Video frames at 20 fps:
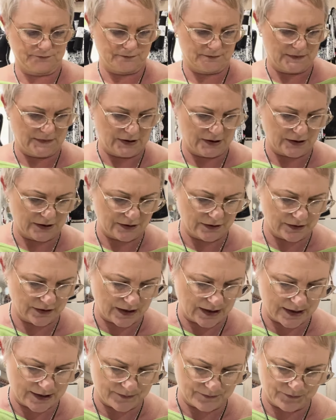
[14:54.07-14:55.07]
you
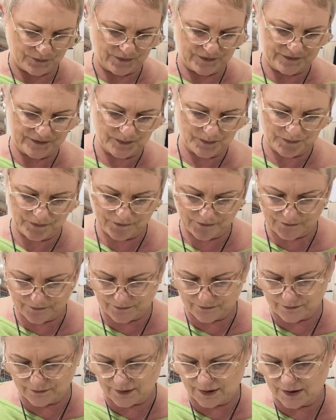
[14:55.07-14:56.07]
know, with zips,